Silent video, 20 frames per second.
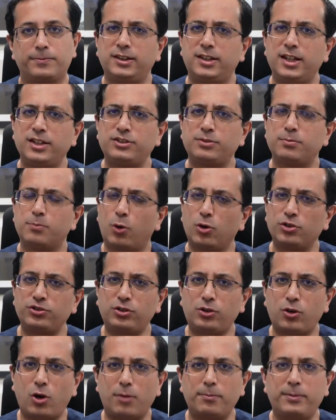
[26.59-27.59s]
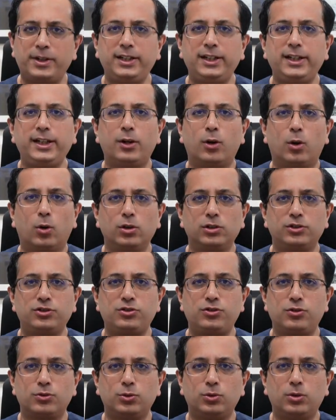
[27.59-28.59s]
This most commonly
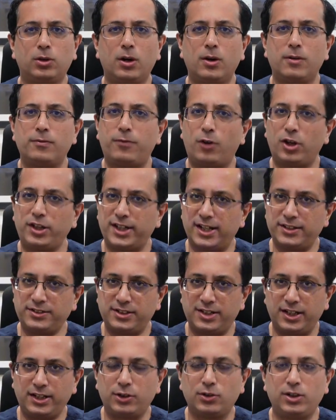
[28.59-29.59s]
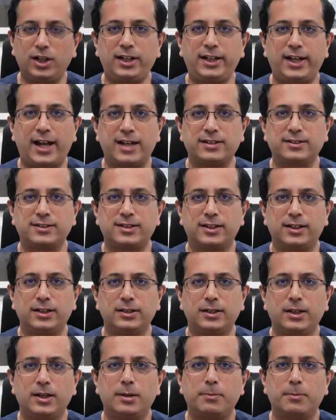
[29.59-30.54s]
holds true for testicular cancer